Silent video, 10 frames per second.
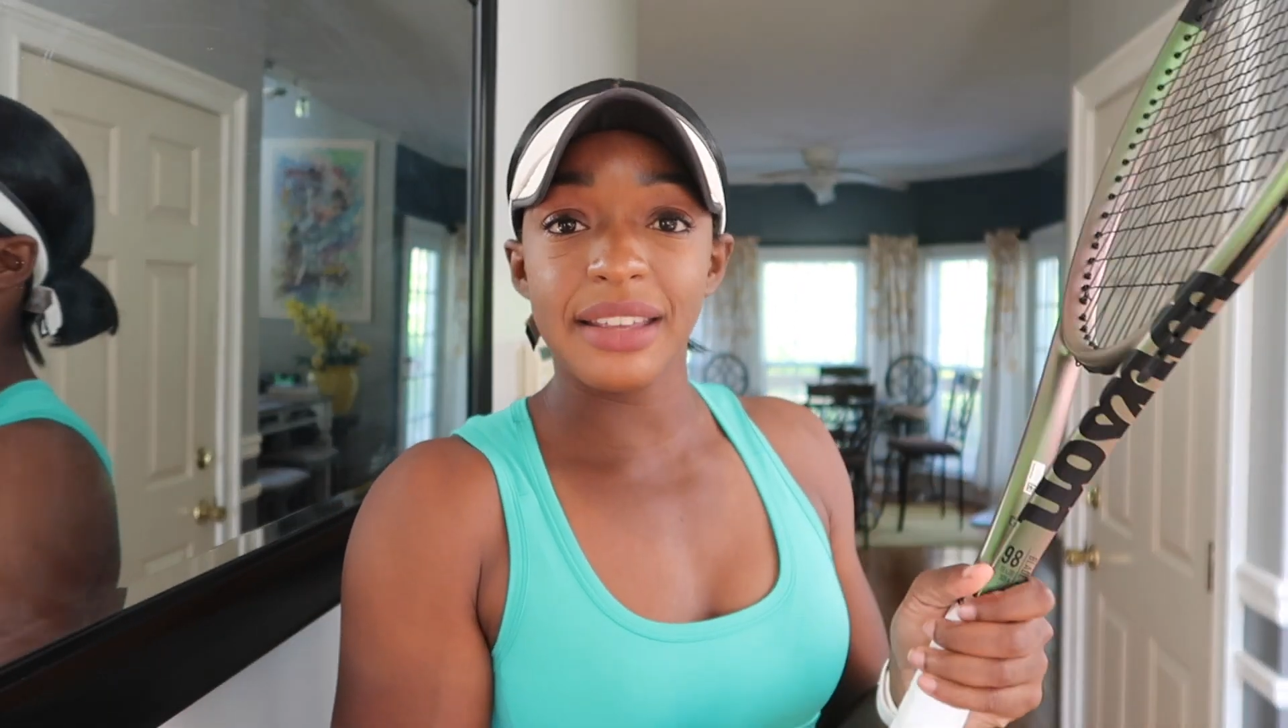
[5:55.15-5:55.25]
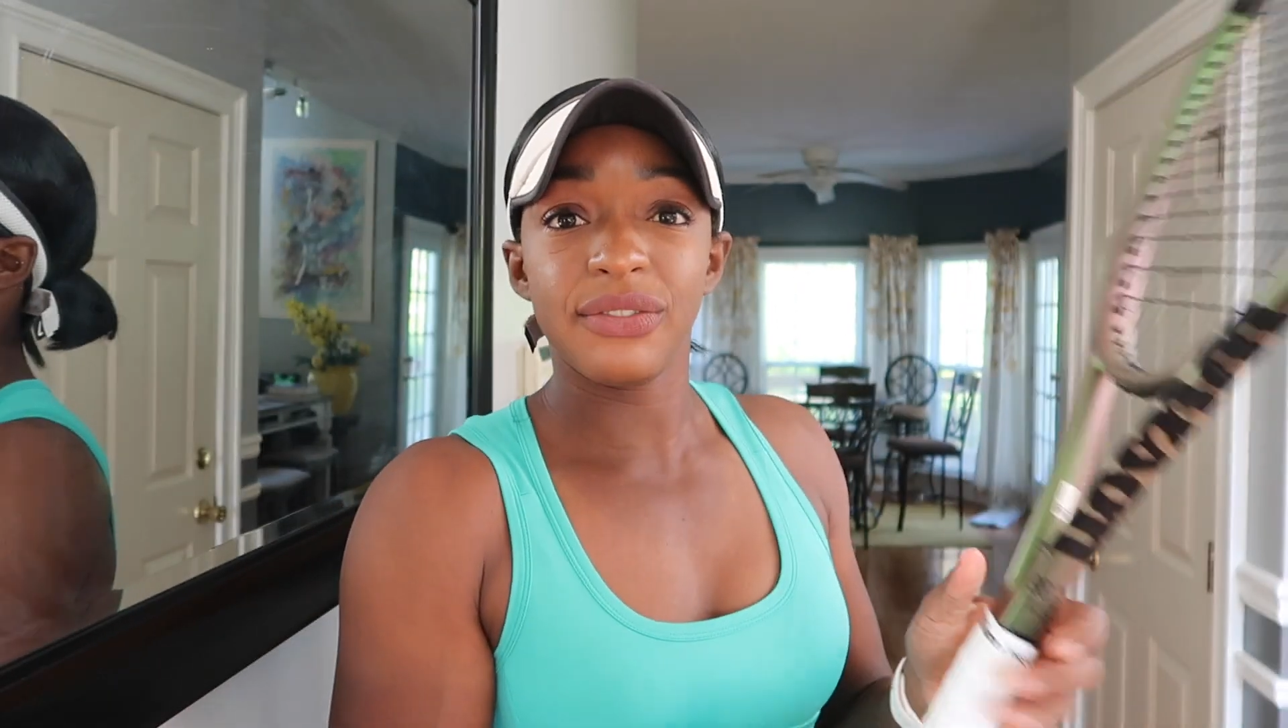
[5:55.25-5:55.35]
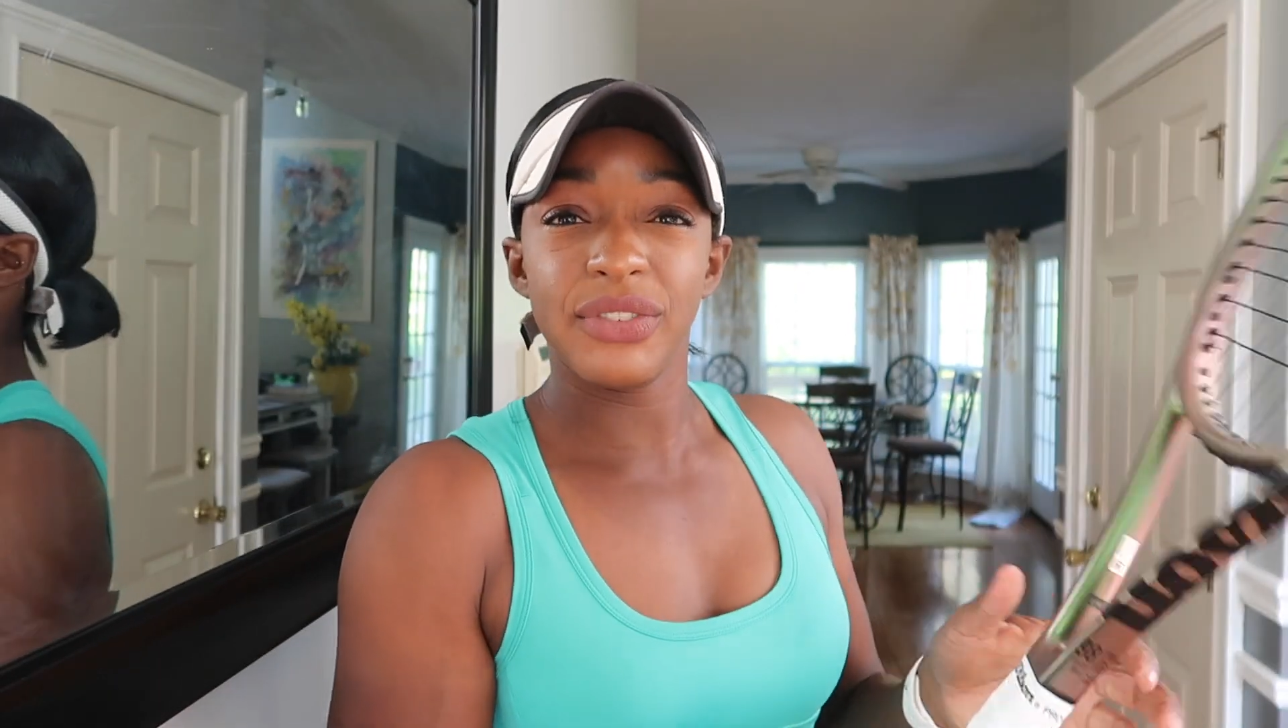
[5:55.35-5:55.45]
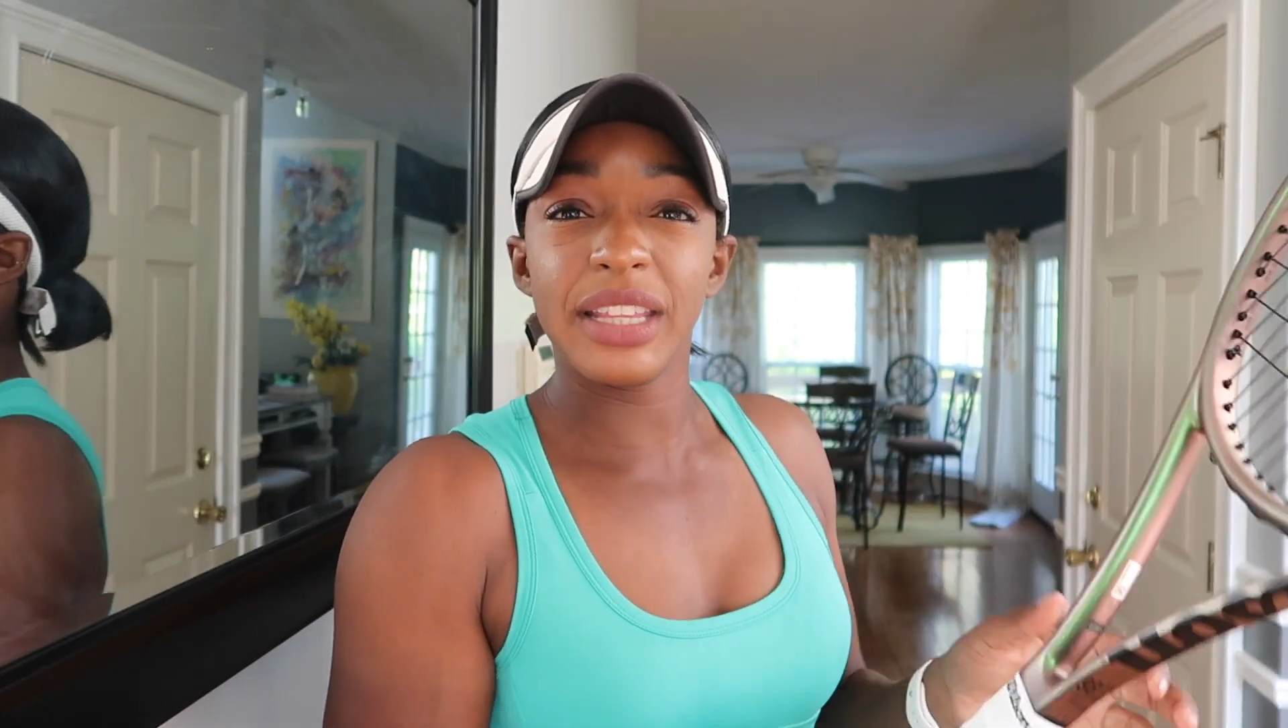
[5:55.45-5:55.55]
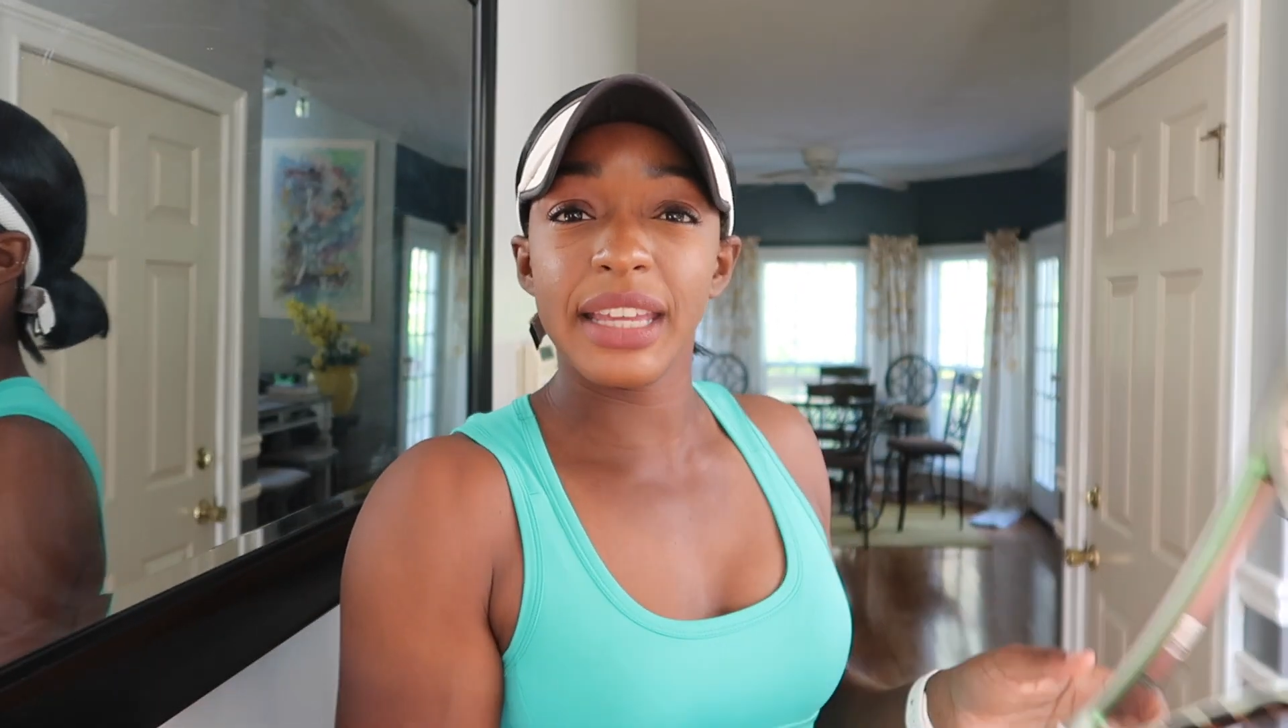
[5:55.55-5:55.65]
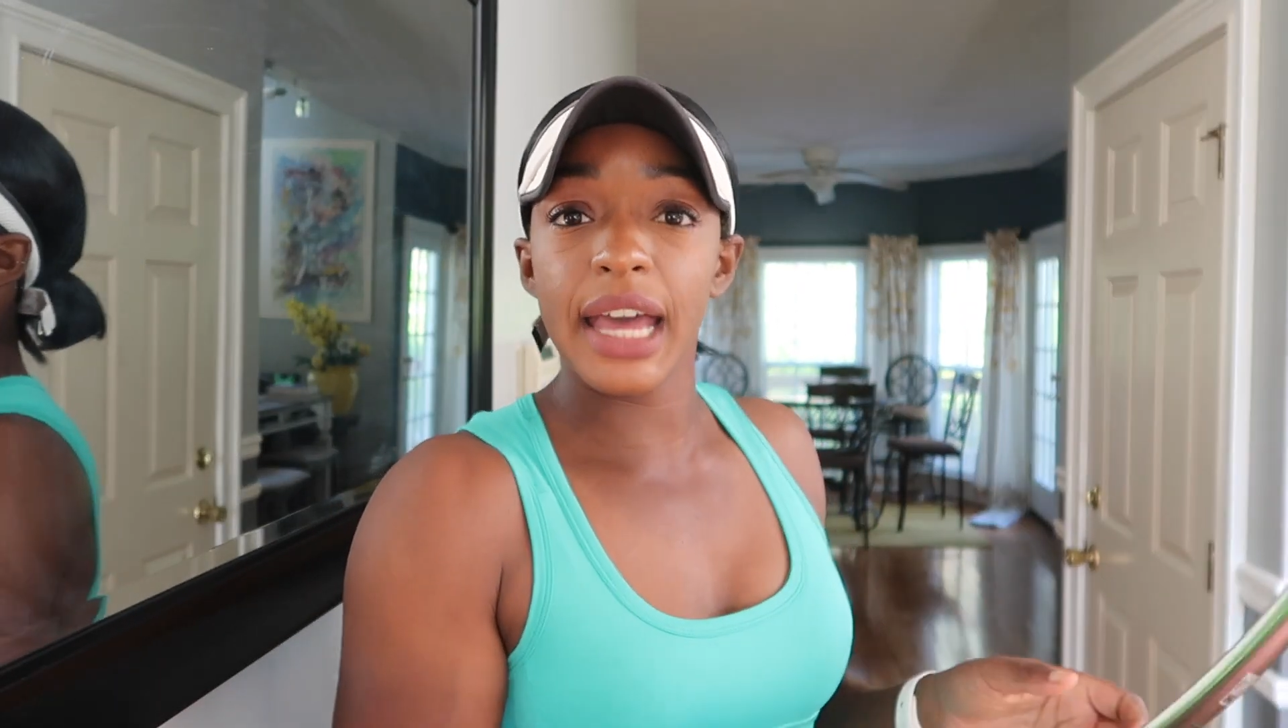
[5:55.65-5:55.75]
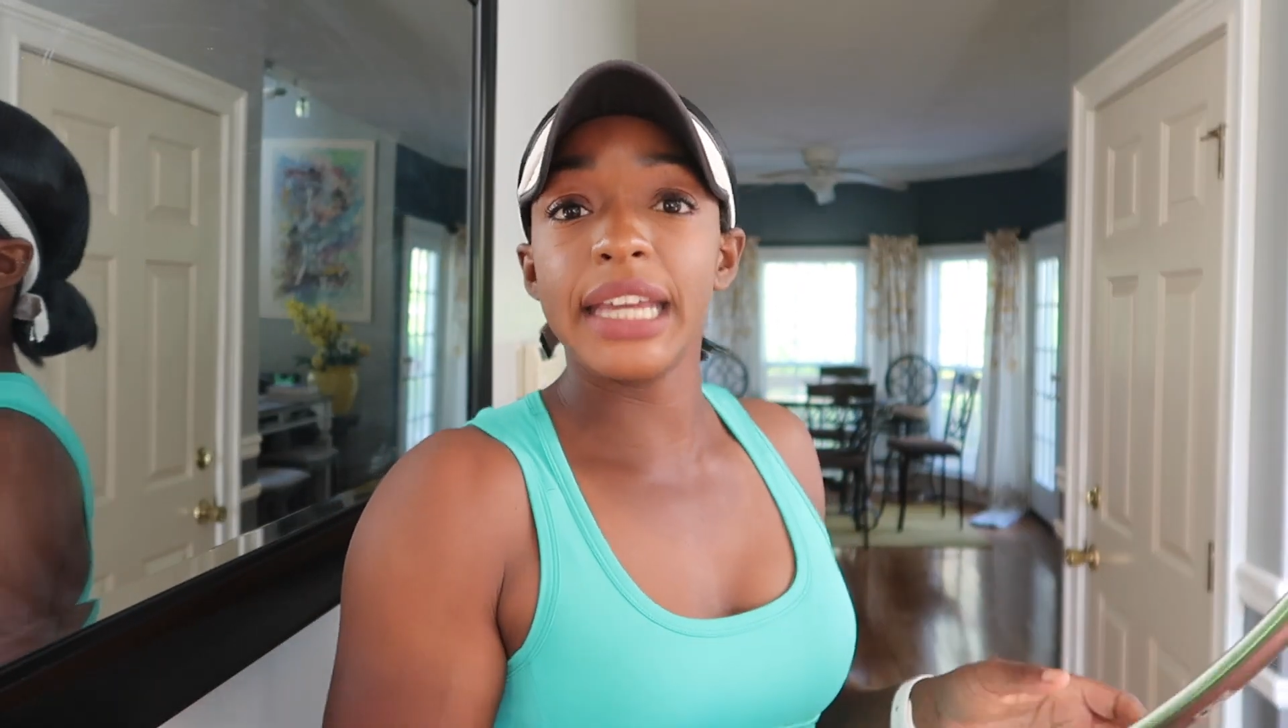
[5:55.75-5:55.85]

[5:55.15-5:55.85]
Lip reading: I feel like